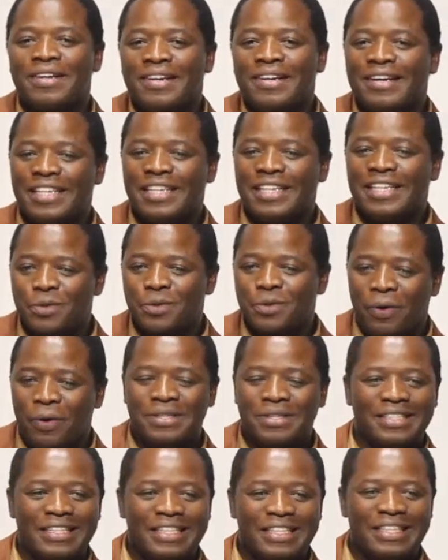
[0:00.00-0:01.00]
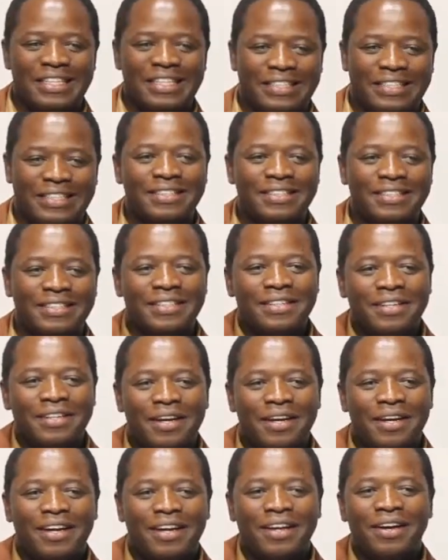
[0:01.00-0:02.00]
His bones did.
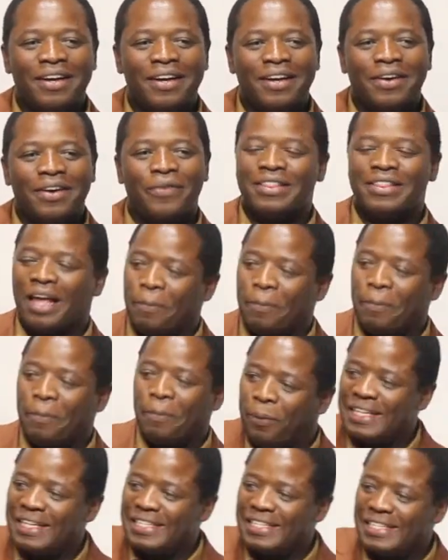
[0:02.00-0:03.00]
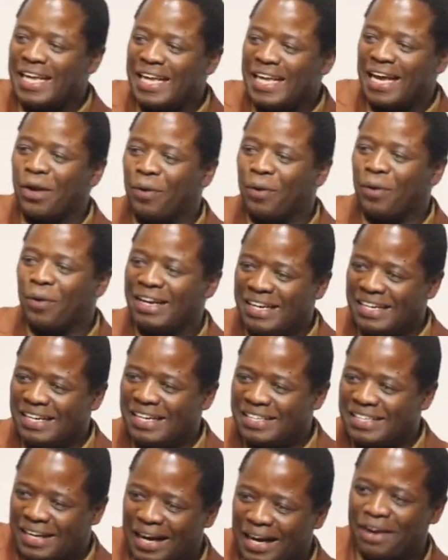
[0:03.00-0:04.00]
When they put the second one in
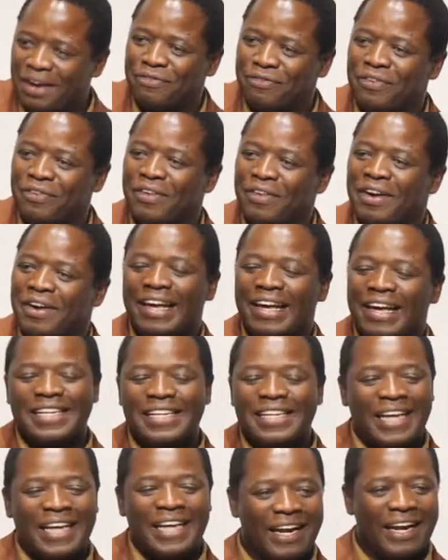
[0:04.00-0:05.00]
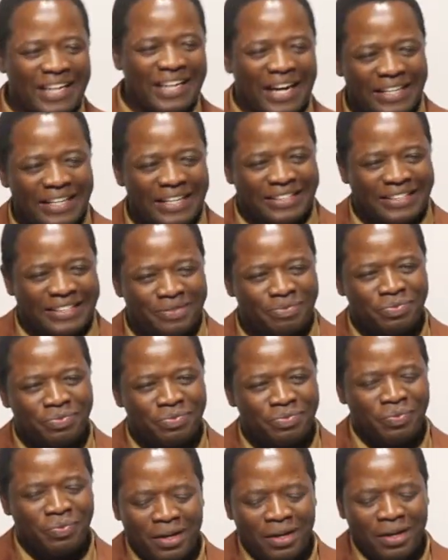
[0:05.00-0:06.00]
his grave, he resurrected.
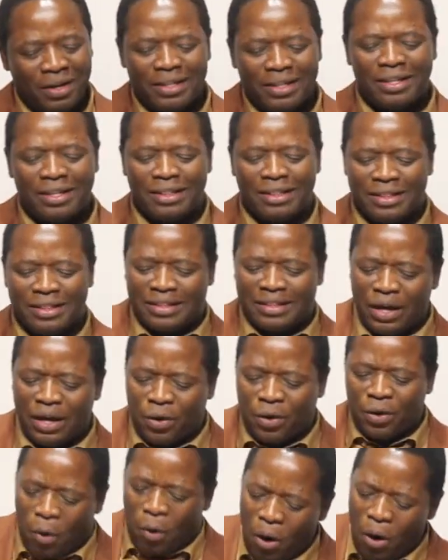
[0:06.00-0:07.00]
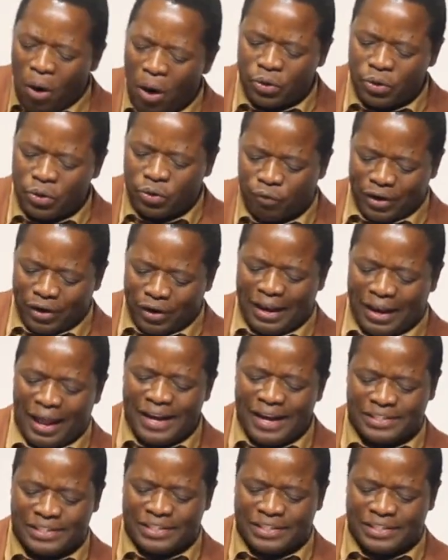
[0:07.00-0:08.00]
The God of
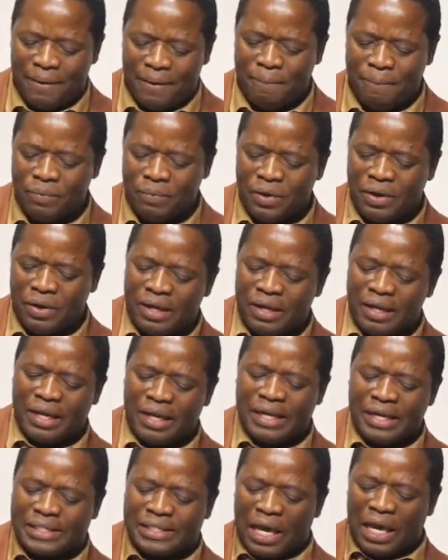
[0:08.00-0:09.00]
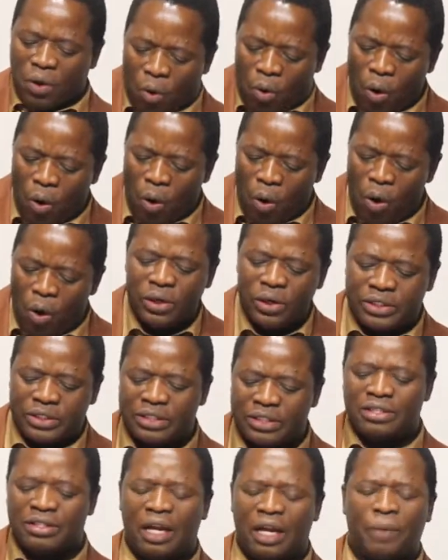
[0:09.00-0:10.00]
Elijah is a God
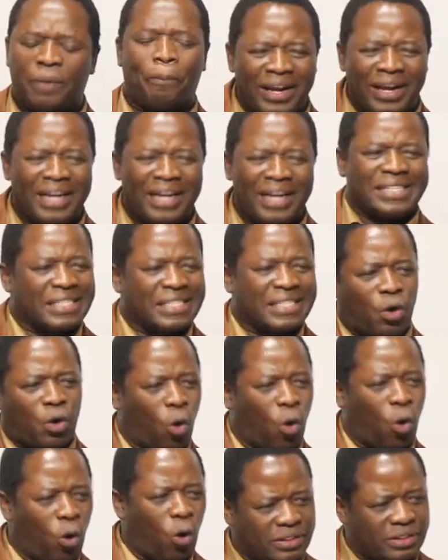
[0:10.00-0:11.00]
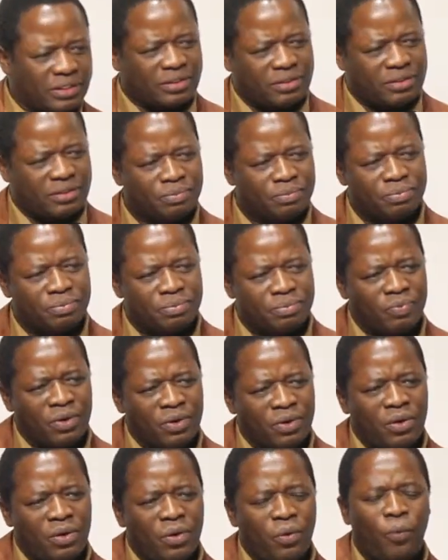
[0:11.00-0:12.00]
that breaks records.
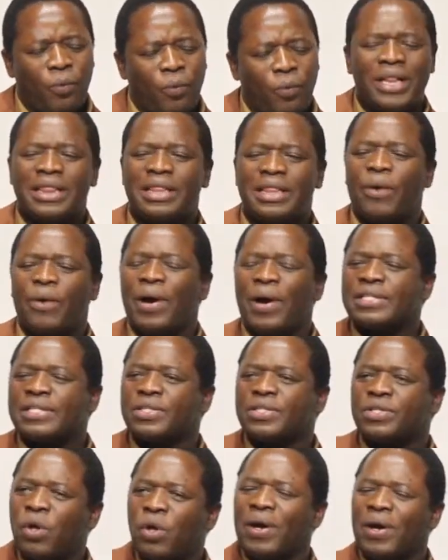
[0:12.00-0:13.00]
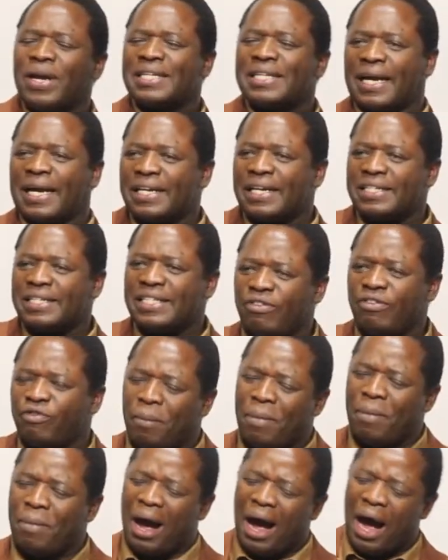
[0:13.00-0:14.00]
When there was no resurrection
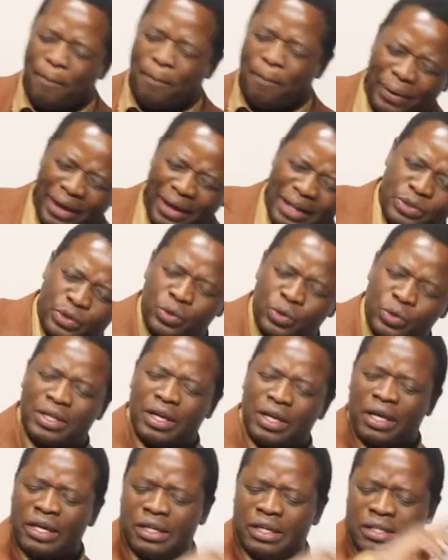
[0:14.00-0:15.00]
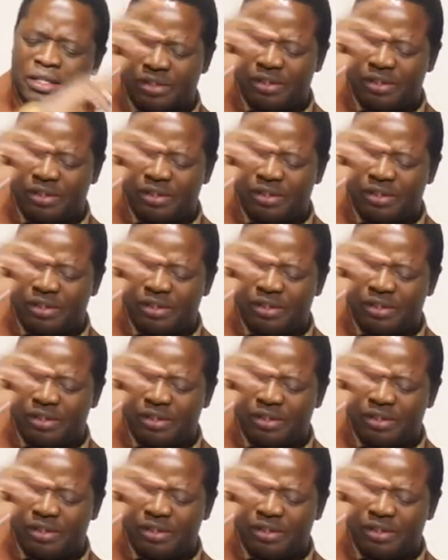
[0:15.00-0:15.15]
from Abel to the